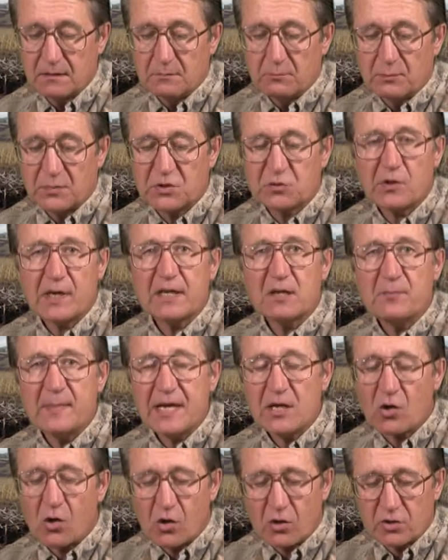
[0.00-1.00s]
But try to
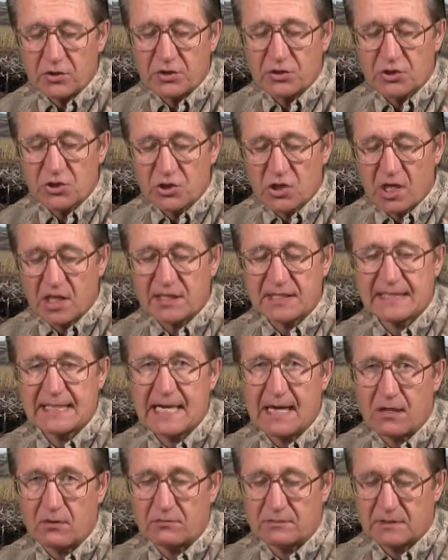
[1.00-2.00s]
make all your shots
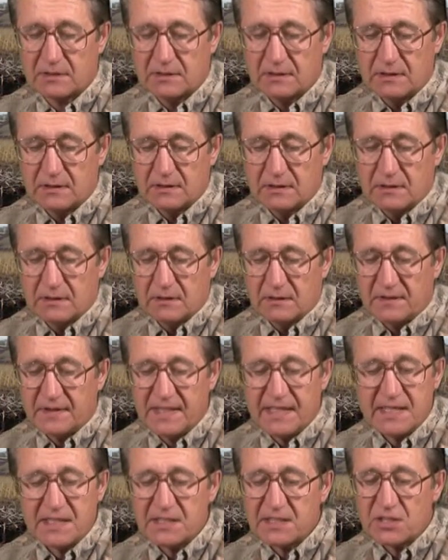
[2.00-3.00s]
count. The
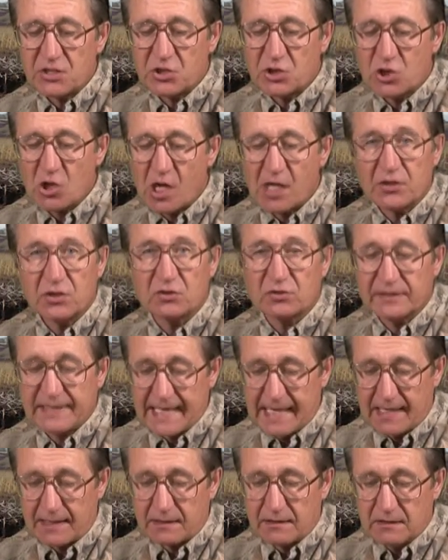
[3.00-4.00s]
easiest shot you'll
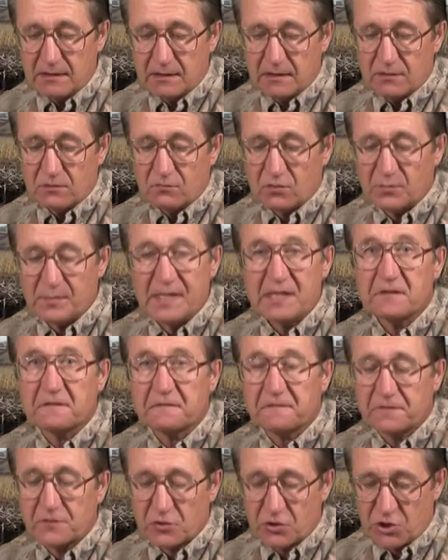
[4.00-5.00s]
get will be the
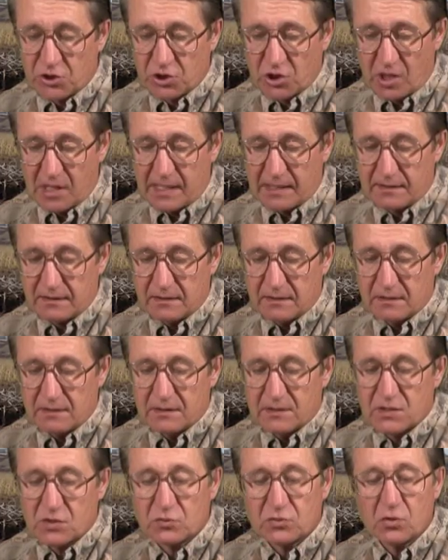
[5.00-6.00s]
first shot,
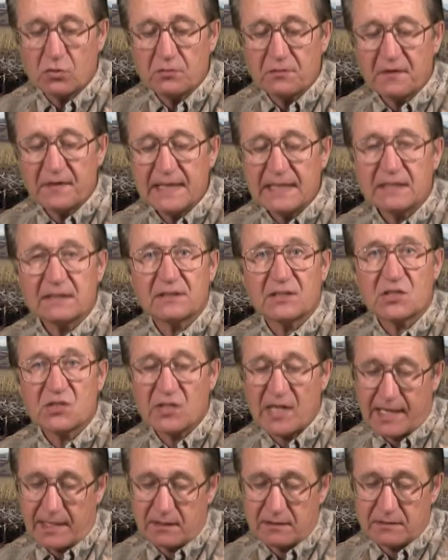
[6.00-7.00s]
so don't think that the
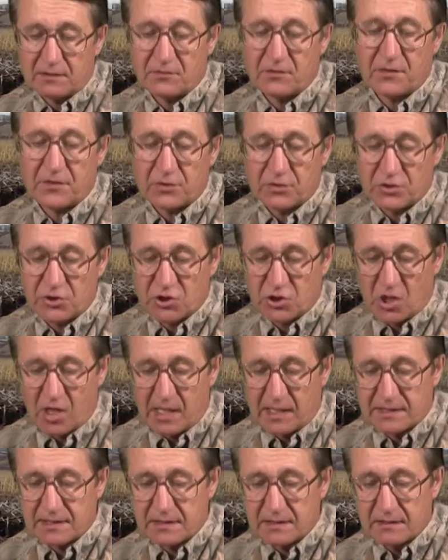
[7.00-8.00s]
second and third
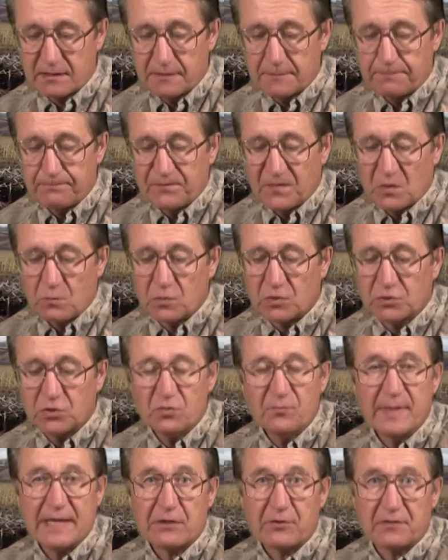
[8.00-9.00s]
shots will do
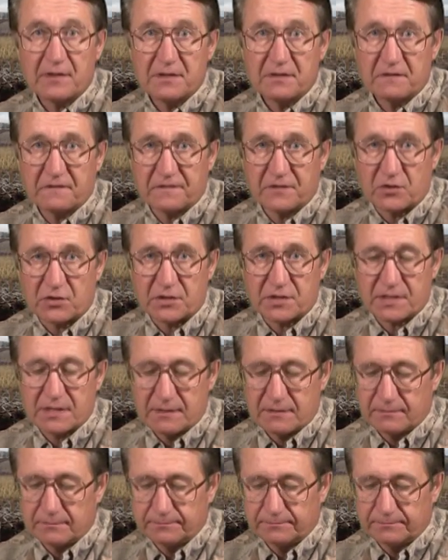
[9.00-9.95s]
better than the first.